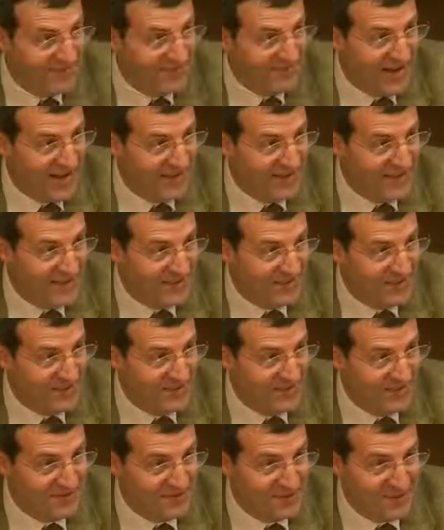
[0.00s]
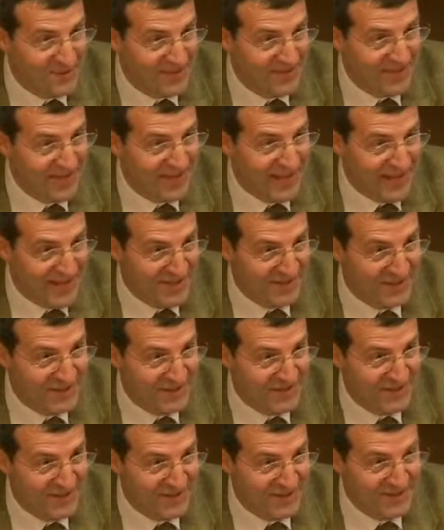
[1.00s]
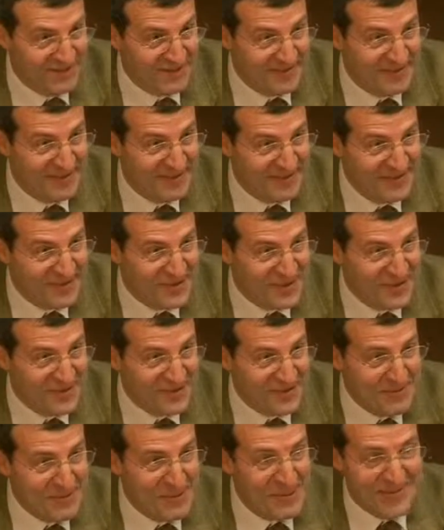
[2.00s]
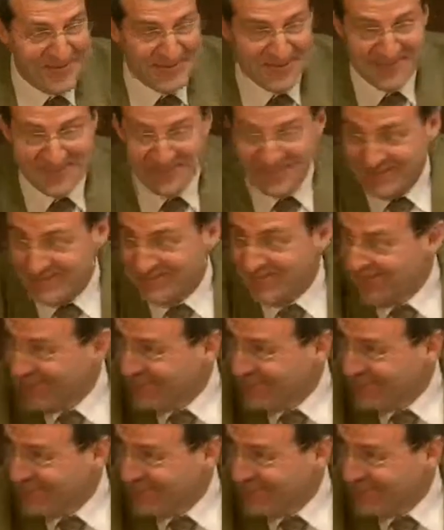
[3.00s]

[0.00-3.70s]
divide up your joint account with your current partners.